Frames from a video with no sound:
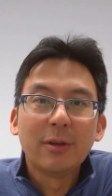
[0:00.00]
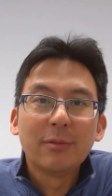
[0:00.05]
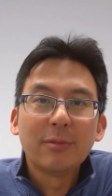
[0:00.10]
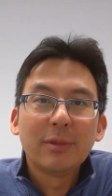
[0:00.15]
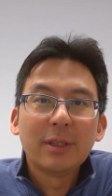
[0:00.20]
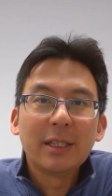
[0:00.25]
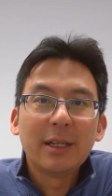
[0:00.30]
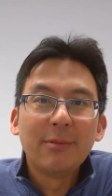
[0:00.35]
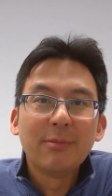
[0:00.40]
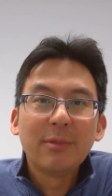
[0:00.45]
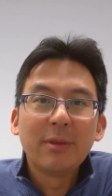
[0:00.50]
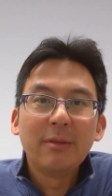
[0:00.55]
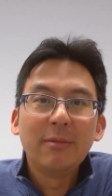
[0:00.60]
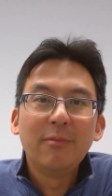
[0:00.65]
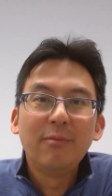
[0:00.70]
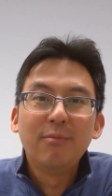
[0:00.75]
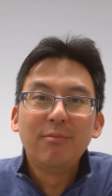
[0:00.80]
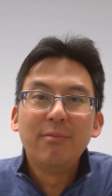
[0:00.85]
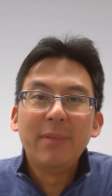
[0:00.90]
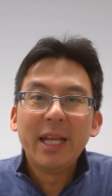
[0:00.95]
Some
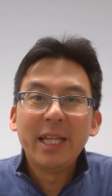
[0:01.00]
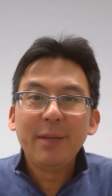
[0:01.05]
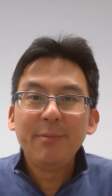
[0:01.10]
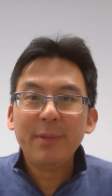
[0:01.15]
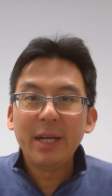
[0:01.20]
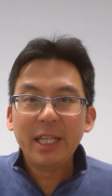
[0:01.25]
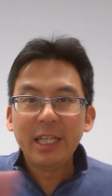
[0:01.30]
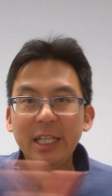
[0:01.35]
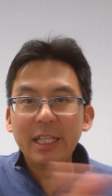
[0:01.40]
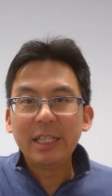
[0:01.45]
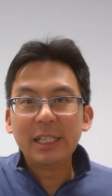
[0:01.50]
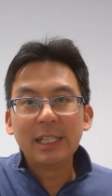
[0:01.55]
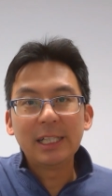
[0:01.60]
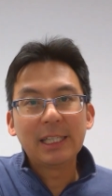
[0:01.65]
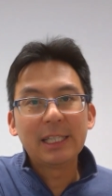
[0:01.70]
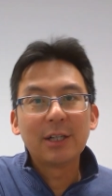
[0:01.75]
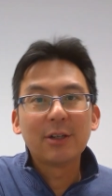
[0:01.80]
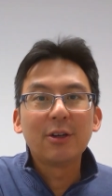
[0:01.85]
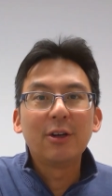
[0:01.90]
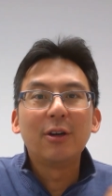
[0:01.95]
many
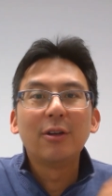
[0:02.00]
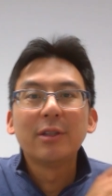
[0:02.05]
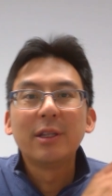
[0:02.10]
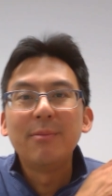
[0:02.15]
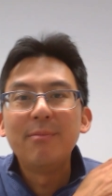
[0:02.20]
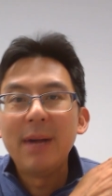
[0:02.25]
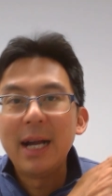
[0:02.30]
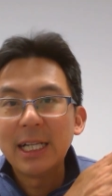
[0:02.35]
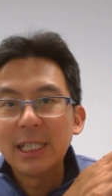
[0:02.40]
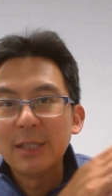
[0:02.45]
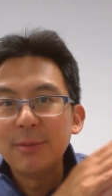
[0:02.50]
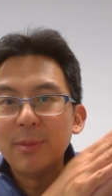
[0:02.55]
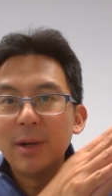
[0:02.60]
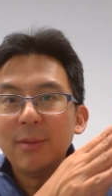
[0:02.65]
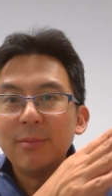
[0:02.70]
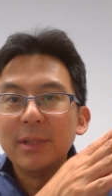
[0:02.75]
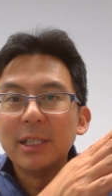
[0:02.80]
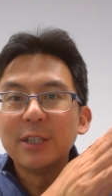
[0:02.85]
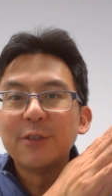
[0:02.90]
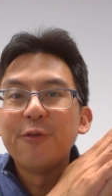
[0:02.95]
years ago, the
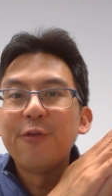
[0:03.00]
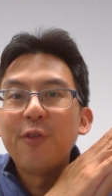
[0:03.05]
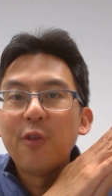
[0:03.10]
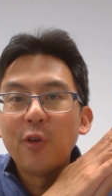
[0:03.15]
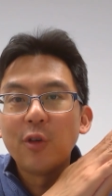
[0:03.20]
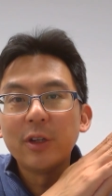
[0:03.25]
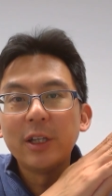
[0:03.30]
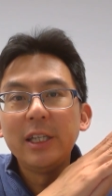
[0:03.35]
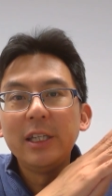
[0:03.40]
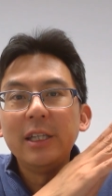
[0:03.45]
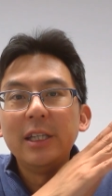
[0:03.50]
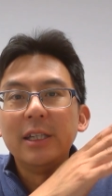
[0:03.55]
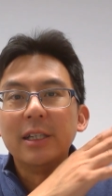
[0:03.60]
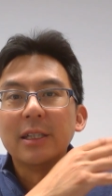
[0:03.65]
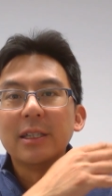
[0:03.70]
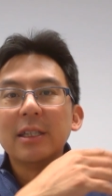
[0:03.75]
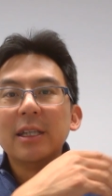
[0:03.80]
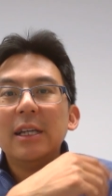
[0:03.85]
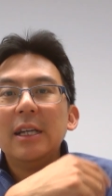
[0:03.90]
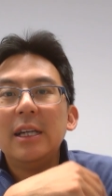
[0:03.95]
maximum is 40
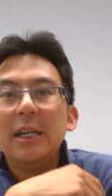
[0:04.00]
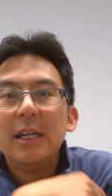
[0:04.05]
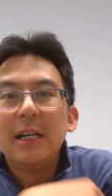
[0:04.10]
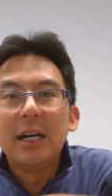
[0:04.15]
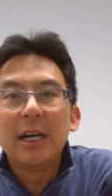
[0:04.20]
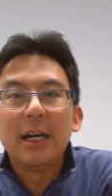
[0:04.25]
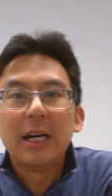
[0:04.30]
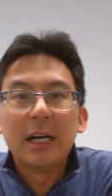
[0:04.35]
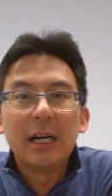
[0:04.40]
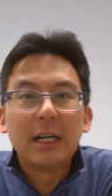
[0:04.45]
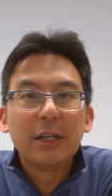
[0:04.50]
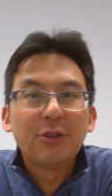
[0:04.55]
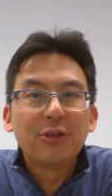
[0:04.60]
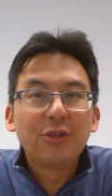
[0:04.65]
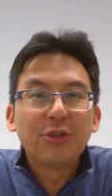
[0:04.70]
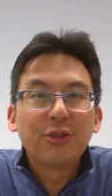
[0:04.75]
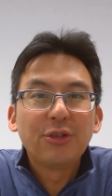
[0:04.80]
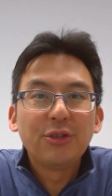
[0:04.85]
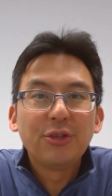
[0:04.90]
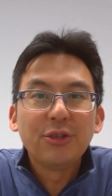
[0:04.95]
years.
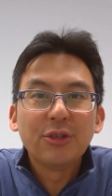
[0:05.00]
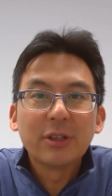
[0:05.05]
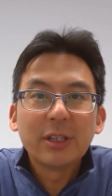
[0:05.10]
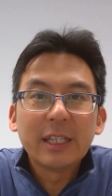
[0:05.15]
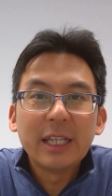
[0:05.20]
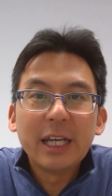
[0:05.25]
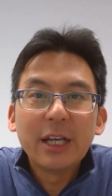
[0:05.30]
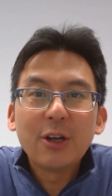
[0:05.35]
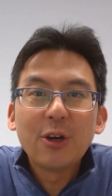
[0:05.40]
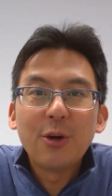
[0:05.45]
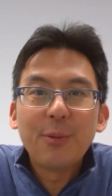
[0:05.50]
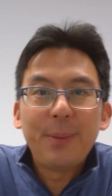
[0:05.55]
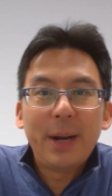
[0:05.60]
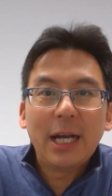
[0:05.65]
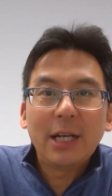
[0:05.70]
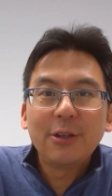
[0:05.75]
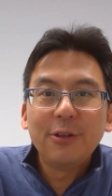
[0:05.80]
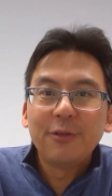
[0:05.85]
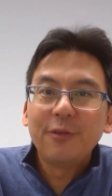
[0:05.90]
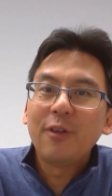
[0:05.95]
Should they go
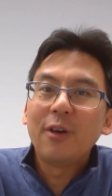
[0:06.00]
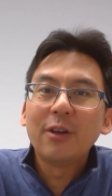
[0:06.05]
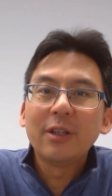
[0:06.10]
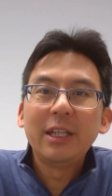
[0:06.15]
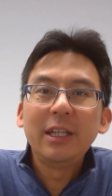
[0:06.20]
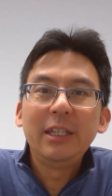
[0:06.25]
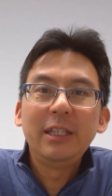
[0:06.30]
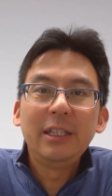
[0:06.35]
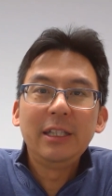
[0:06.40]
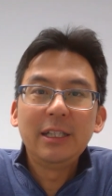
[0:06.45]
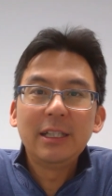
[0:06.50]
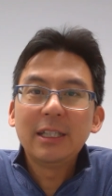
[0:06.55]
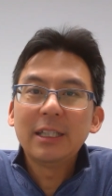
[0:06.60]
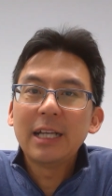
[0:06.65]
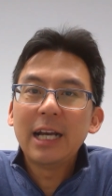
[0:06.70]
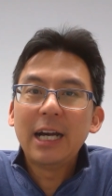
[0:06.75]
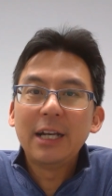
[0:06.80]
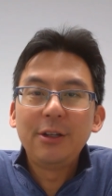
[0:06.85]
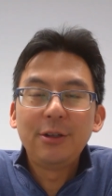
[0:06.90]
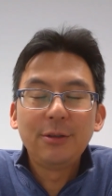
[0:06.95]
back to 40 years?
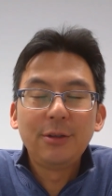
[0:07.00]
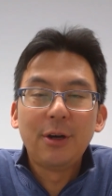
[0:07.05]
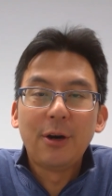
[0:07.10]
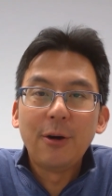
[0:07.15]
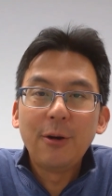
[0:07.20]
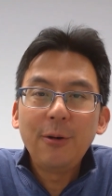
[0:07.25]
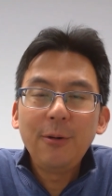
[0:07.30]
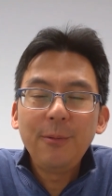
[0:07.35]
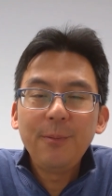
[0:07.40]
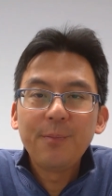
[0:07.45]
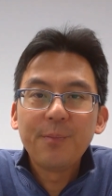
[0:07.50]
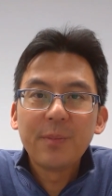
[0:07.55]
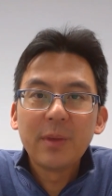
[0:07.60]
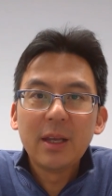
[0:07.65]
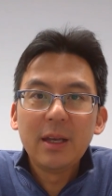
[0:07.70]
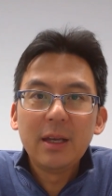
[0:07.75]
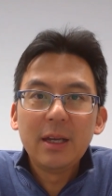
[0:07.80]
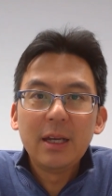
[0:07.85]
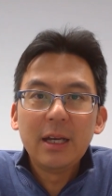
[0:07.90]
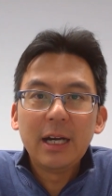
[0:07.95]
I don't know.
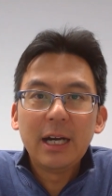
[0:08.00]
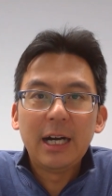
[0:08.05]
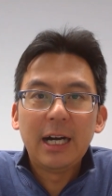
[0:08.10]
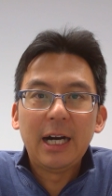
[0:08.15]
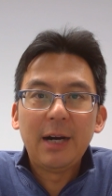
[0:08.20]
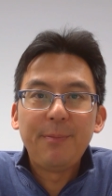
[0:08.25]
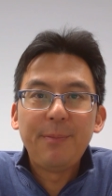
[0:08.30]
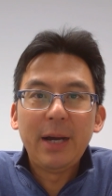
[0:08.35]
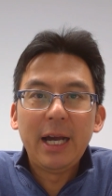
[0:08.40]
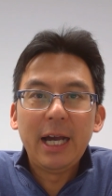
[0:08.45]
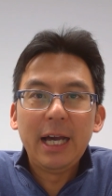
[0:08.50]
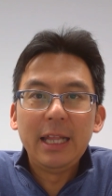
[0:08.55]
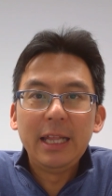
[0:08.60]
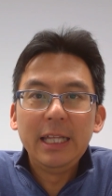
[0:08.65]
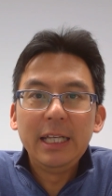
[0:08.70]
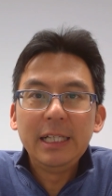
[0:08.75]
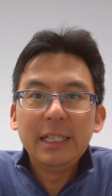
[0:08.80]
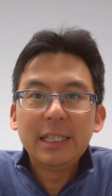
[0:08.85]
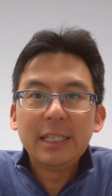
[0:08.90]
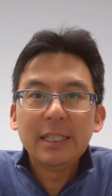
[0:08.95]
But at
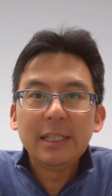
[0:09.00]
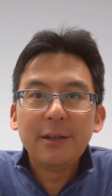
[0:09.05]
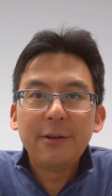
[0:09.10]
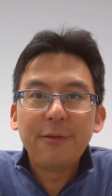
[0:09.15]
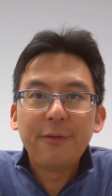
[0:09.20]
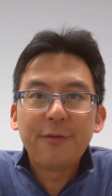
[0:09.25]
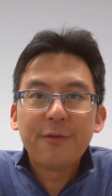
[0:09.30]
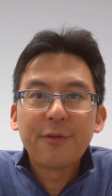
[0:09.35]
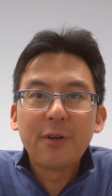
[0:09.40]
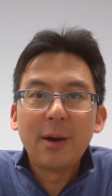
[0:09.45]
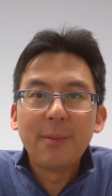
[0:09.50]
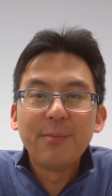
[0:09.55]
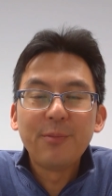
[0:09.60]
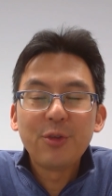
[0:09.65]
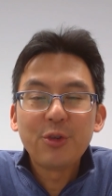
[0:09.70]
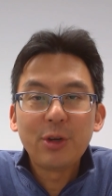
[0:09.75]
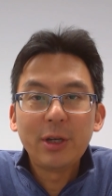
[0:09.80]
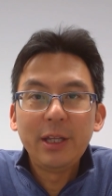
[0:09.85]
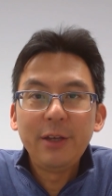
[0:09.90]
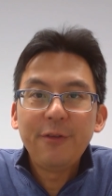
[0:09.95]
least from
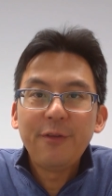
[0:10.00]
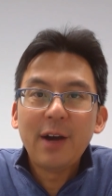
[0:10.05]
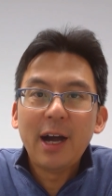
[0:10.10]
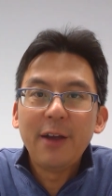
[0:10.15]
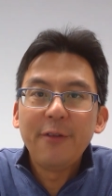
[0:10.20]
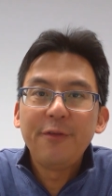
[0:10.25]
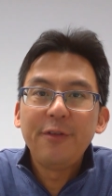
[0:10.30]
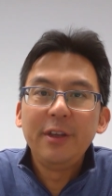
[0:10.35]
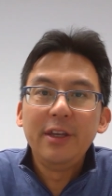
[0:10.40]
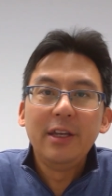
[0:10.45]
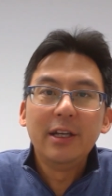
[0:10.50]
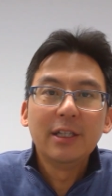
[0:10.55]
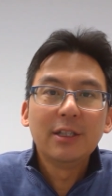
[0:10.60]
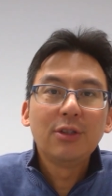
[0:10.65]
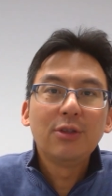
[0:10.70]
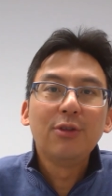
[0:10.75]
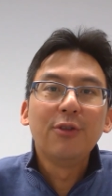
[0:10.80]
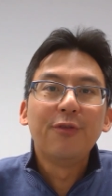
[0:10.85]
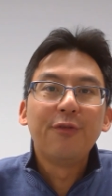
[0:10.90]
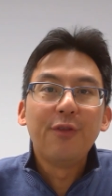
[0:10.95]
25
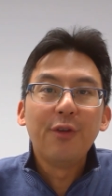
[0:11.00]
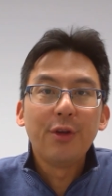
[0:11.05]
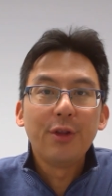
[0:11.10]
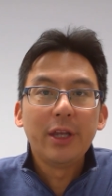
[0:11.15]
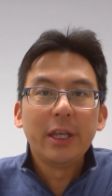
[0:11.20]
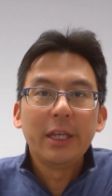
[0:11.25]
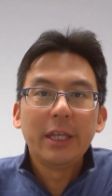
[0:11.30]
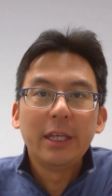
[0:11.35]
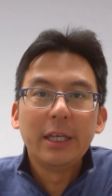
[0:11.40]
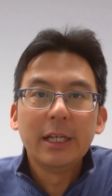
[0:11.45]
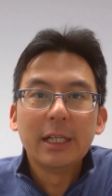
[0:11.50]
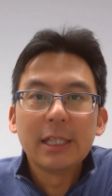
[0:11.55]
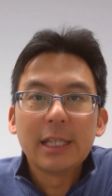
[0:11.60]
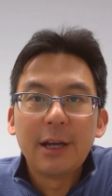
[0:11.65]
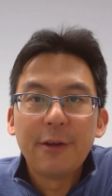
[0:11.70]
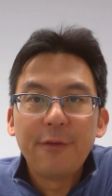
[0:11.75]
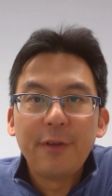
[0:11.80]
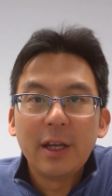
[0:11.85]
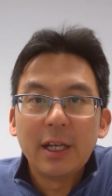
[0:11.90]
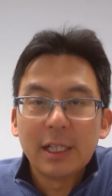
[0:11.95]
years to 30 years,
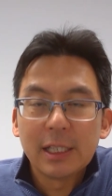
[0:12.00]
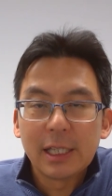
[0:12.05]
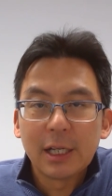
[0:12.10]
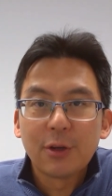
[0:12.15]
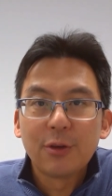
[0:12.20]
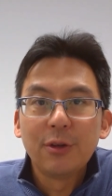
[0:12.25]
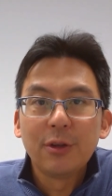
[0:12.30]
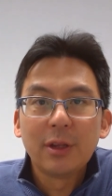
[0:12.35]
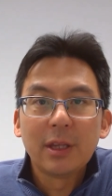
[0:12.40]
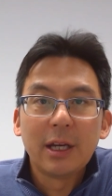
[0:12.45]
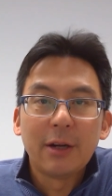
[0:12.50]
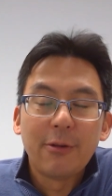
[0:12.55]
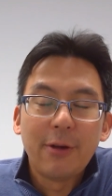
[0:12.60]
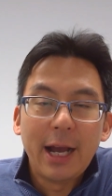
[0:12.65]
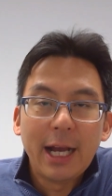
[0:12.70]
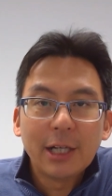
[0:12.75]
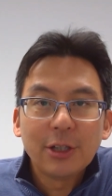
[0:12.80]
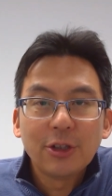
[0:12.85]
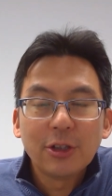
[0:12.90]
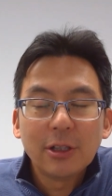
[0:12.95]
I think is a good
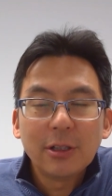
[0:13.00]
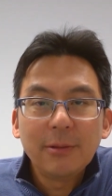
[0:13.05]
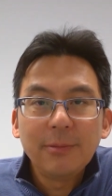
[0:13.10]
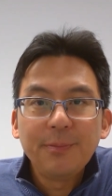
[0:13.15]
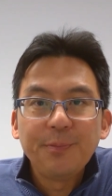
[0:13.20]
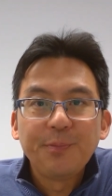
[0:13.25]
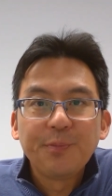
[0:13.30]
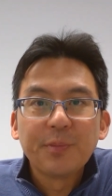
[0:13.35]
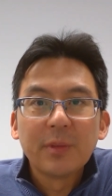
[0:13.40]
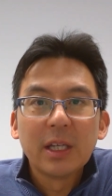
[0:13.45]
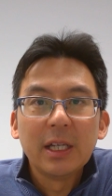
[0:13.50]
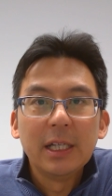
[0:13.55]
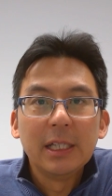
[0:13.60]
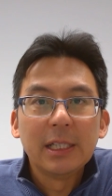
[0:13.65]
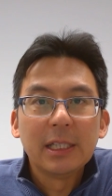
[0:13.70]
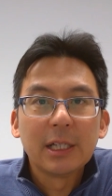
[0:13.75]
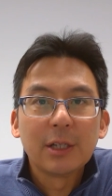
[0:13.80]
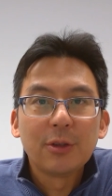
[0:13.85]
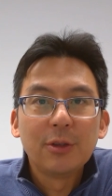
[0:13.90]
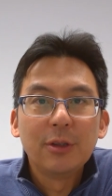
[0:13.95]
direction.
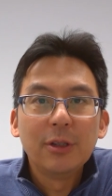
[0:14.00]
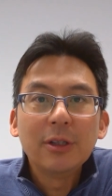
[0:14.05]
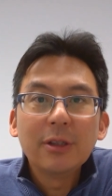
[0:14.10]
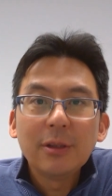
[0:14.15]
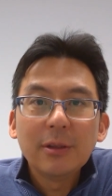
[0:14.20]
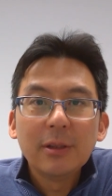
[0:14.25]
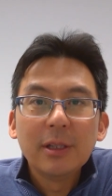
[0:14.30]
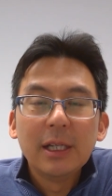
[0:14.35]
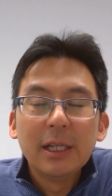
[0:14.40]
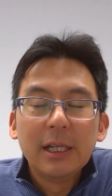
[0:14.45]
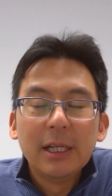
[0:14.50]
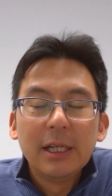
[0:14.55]
It's a good